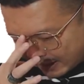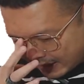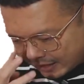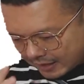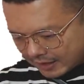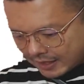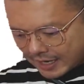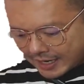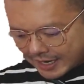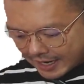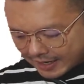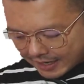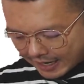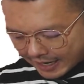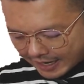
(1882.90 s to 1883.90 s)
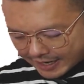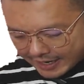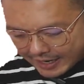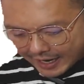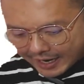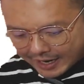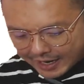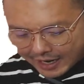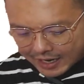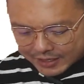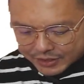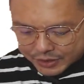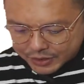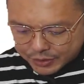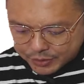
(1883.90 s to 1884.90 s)
They can I ask
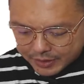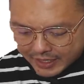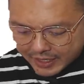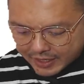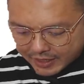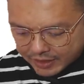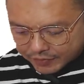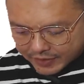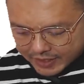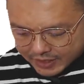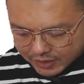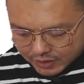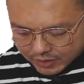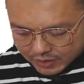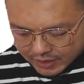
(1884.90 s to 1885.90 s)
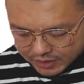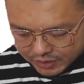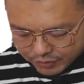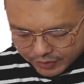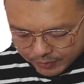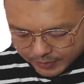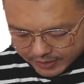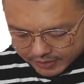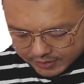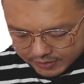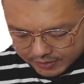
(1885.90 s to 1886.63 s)
you either of these three ways.